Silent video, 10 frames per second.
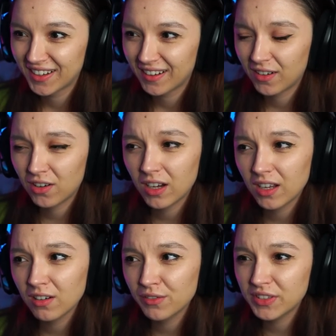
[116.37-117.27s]
Oh,
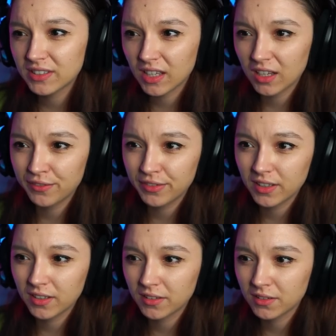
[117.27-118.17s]
I love this kind of
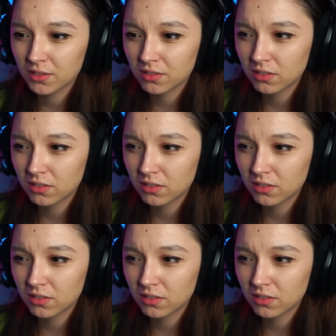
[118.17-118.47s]
intro.